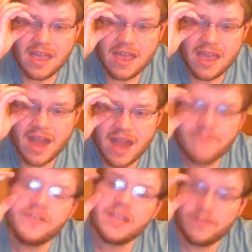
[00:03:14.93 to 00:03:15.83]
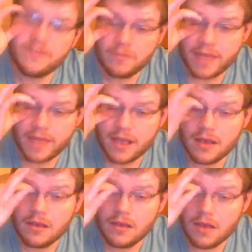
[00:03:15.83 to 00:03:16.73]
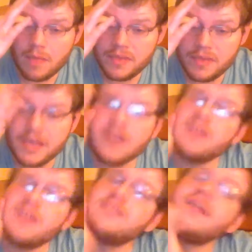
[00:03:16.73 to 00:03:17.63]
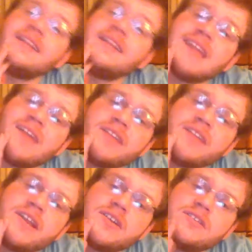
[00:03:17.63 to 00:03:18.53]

And I'm feeling it from, up here to, down here.